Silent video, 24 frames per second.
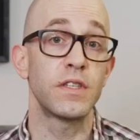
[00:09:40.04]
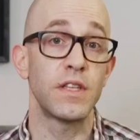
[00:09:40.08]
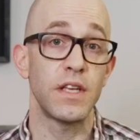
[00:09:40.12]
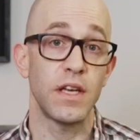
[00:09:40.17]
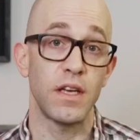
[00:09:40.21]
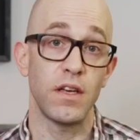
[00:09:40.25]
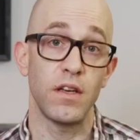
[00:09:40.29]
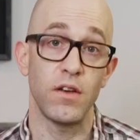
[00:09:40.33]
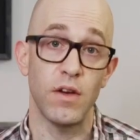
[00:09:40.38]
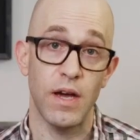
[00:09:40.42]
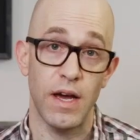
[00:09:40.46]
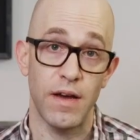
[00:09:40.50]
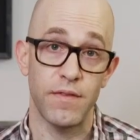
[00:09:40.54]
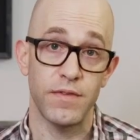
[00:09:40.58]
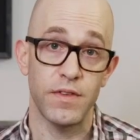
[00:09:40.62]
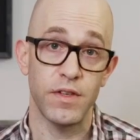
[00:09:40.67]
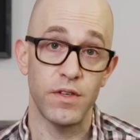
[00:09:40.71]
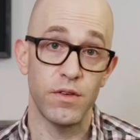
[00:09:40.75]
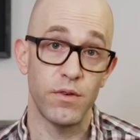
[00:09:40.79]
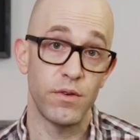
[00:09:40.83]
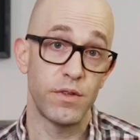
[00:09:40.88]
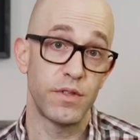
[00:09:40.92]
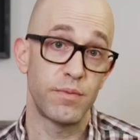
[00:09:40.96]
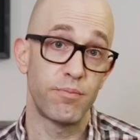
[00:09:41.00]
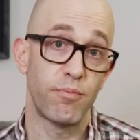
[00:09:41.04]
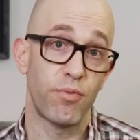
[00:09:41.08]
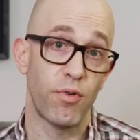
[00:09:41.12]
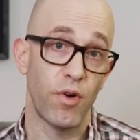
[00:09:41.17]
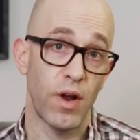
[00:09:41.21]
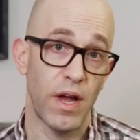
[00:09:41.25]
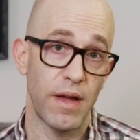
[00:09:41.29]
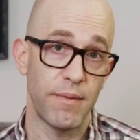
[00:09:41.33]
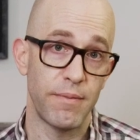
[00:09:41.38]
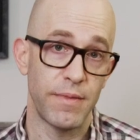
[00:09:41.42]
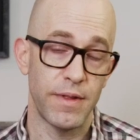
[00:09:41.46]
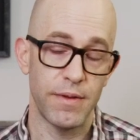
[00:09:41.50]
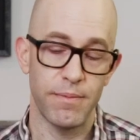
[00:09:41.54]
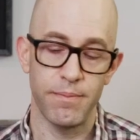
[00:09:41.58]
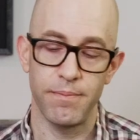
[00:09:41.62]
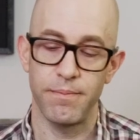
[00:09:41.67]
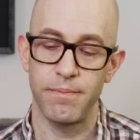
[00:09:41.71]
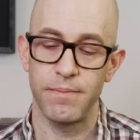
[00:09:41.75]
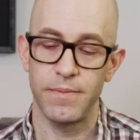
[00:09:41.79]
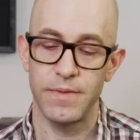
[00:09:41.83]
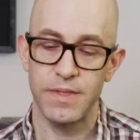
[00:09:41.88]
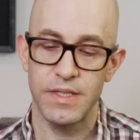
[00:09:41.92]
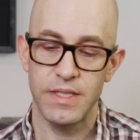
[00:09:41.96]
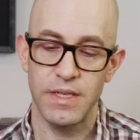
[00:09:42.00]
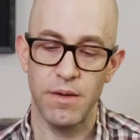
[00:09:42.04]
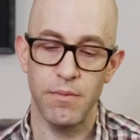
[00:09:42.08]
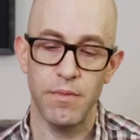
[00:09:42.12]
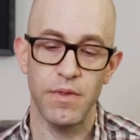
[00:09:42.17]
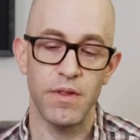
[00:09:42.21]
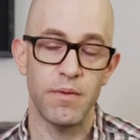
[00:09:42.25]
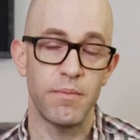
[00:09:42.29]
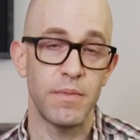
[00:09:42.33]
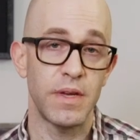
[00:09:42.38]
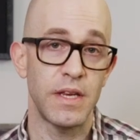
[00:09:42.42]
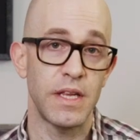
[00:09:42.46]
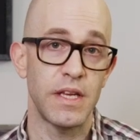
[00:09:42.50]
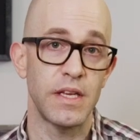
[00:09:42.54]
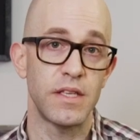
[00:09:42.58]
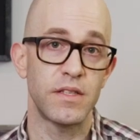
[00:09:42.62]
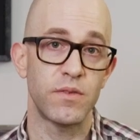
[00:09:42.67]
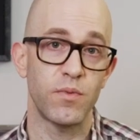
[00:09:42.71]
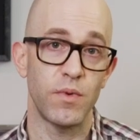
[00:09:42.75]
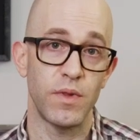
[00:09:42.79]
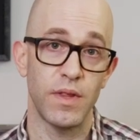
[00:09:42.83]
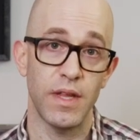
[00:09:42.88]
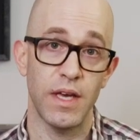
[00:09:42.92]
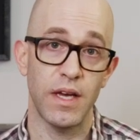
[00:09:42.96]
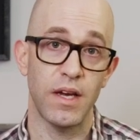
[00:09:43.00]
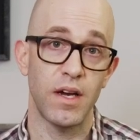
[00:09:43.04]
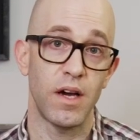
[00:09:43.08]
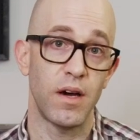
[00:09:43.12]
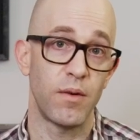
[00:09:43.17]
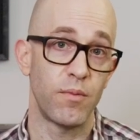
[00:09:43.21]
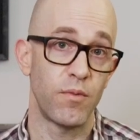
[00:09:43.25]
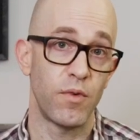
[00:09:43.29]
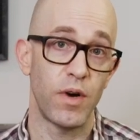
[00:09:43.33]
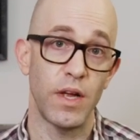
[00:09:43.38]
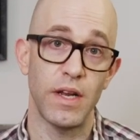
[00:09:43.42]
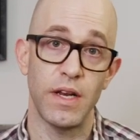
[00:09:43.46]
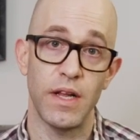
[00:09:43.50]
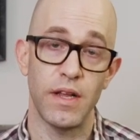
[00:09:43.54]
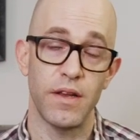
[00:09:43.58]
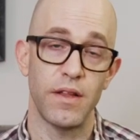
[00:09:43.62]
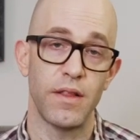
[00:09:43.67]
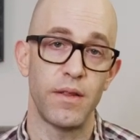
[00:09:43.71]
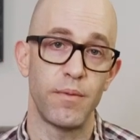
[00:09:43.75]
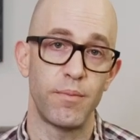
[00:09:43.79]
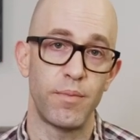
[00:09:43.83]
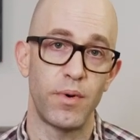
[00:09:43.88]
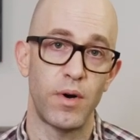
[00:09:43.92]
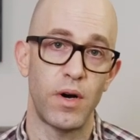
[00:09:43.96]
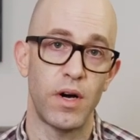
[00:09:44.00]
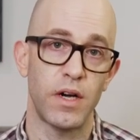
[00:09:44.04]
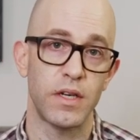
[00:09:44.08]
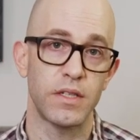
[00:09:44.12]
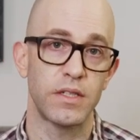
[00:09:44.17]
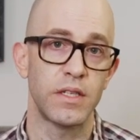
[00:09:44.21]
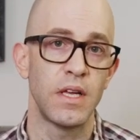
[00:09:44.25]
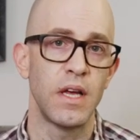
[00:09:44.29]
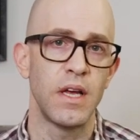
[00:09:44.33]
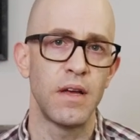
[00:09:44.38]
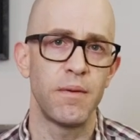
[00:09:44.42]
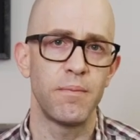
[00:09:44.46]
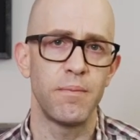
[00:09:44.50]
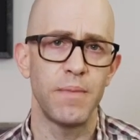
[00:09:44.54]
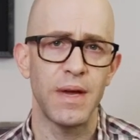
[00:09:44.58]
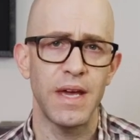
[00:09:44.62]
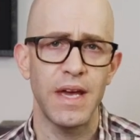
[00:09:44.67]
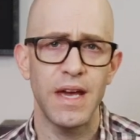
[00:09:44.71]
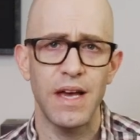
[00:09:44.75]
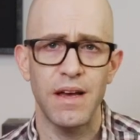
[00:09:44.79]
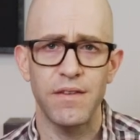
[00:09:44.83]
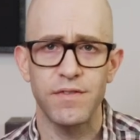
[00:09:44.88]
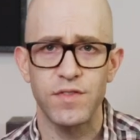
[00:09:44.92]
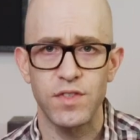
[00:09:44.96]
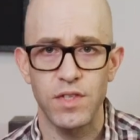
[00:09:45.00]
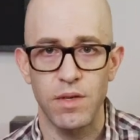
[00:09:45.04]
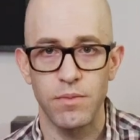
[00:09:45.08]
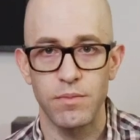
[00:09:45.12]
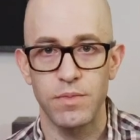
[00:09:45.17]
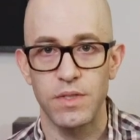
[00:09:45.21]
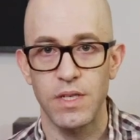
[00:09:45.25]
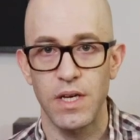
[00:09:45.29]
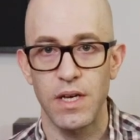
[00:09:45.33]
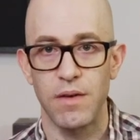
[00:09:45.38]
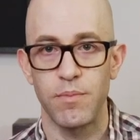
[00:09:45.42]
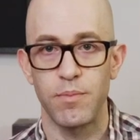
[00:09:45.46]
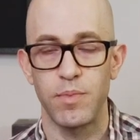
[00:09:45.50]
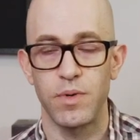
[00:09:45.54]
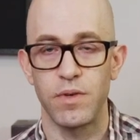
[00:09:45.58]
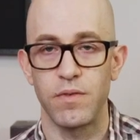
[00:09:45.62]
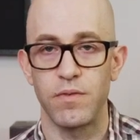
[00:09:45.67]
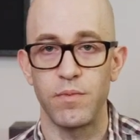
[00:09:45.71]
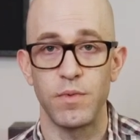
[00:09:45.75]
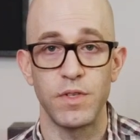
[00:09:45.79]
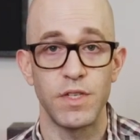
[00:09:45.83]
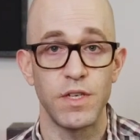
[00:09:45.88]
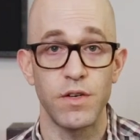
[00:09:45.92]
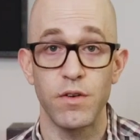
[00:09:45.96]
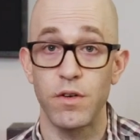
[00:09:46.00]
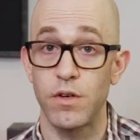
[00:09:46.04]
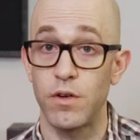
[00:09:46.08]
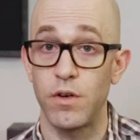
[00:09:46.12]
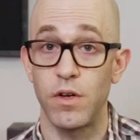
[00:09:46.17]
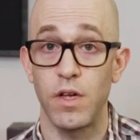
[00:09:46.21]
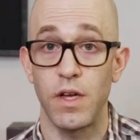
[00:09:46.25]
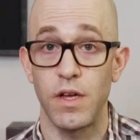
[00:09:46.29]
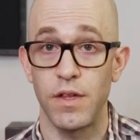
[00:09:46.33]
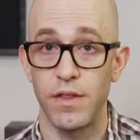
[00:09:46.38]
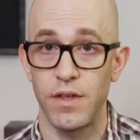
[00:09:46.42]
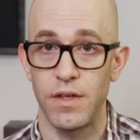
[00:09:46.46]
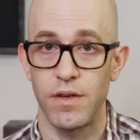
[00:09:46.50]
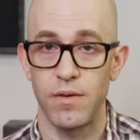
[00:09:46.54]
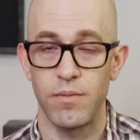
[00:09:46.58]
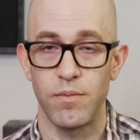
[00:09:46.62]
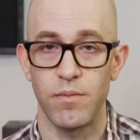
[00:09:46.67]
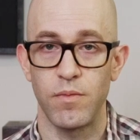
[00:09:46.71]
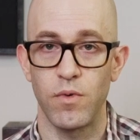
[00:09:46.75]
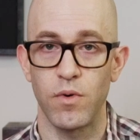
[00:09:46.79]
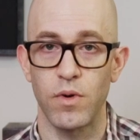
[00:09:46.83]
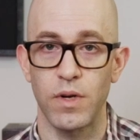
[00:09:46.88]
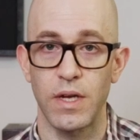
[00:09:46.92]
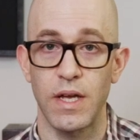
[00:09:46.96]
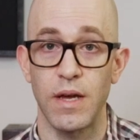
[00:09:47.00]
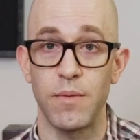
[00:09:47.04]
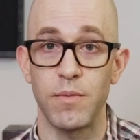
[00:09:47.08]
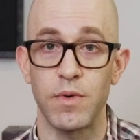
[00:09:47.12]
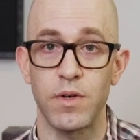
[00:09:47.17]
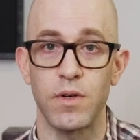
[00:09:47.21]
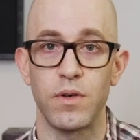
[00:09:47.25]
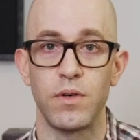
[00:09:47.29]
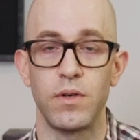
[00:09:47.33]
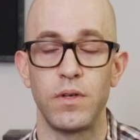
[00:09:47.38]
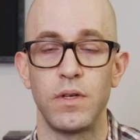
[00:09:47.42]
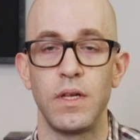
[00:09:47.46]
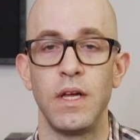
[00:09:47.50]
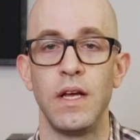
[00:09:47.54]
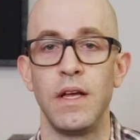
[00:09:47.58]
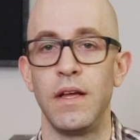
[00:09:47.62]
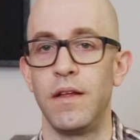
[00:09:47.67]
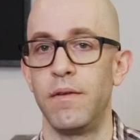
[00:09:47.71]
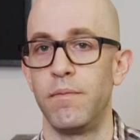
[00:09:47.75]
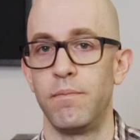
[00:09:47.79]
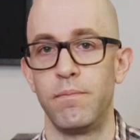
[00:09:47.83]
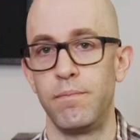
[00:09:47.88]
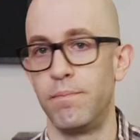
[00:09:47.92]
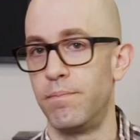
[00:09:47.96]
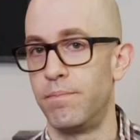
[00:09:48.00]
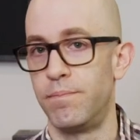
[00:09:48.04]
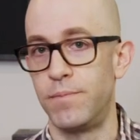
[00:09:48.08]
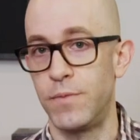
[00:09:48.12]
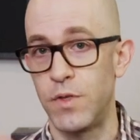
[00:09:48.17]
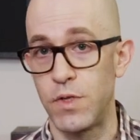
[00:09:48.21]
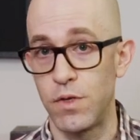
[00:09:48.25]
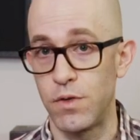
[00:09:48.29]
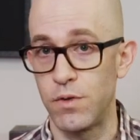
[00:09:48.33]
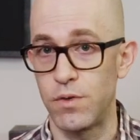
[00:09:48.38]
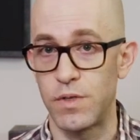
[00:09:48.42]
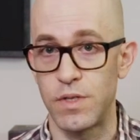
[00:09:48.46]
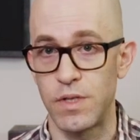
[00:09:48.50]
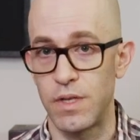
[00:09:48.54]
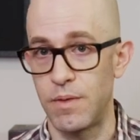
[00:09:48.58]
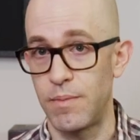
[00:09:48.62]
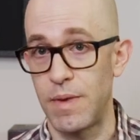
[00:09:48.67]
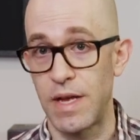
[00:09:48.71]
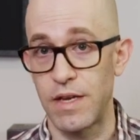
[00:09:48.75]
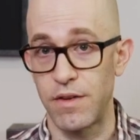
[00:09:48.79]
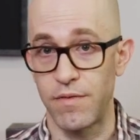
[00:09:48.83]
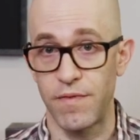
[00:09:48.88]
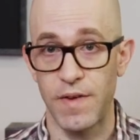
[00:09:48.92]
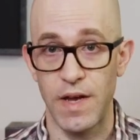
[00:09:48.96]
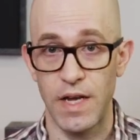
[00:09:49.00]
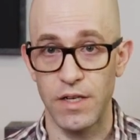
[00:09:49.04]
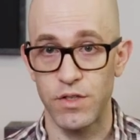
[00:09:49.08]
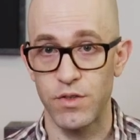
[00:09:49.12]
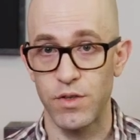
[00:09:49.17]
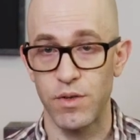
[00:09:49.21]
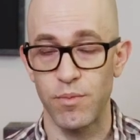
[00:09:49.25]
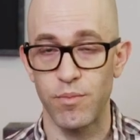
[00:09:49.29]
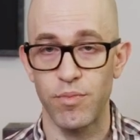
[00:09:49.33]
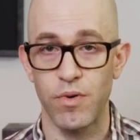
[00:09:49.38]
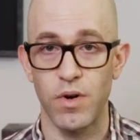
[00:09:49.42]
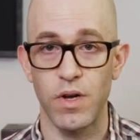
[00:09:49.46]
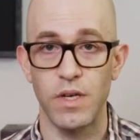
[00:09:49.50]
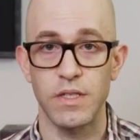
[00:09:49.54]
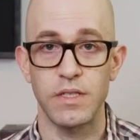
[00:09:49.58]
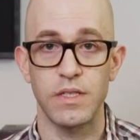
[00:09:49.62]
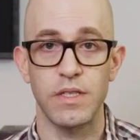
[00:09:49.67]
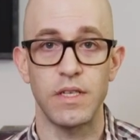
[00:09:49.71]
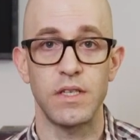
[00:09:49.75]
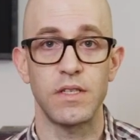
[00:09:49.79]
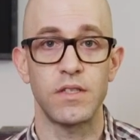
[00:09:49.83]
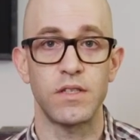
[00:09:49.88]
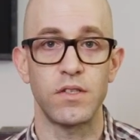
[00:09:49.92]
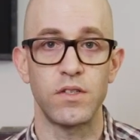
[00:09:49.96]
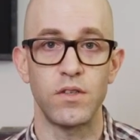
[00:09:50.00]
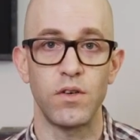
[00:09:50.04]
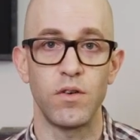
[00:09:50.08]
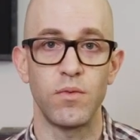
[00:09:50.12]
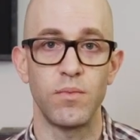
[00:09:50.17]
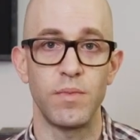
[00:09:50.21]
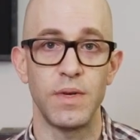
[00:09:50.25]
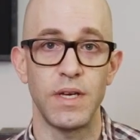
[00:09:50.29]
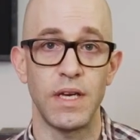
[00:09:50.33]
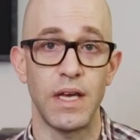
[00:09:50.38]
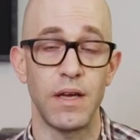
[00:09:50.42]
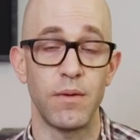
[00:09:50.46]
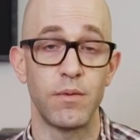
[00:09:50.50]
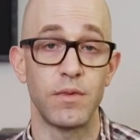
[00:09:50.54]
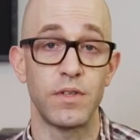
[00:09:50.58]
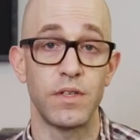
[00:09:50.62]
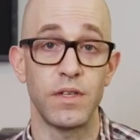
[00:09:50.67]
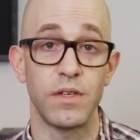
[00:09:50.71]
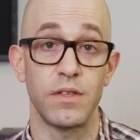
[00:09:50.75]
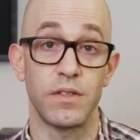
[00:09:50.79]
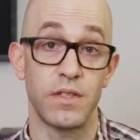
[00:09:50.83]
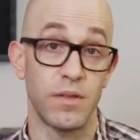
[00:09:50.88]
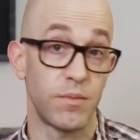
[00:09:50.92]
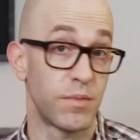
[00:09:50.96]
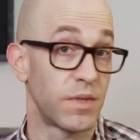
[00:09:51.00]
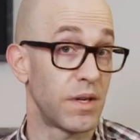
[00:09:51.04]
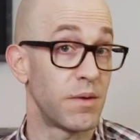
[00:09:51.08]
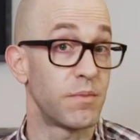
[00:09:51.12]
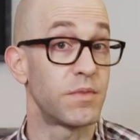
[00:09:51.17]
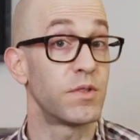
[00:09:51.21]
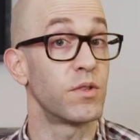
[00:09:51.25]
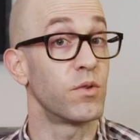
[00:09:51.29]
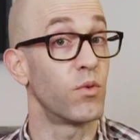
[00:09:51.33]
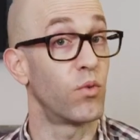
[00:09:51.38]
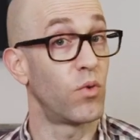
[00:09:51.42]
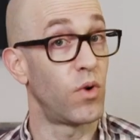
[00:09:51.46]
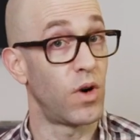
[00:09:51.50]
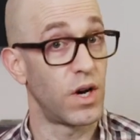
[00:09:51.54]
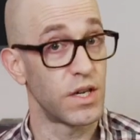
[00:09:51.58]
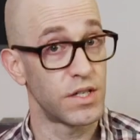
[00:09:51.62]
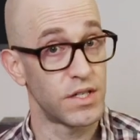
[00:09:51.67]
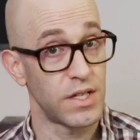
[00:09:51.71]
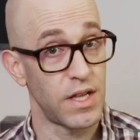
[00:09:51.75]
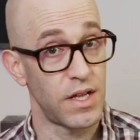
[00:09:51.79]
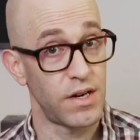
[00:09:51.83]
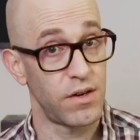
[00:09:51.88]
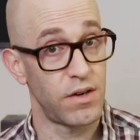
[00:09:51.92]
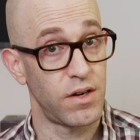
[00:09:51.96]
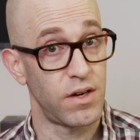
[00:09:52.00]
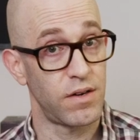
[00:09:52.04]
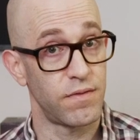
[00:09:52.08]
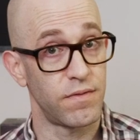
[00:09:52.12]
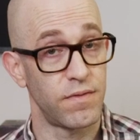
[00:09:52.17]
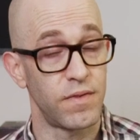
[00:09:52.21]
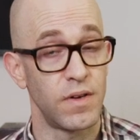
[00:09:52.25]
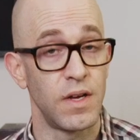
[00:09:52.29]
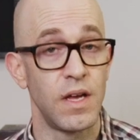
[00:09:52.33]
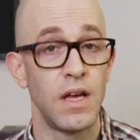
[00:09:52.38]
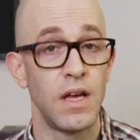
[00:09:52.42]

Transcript: thing you have to do is prime them. Some of the minis, when they come right out of the box, may have some type of material on them or chemical due to the manufacturing process. So being able to, sometimes you wash that off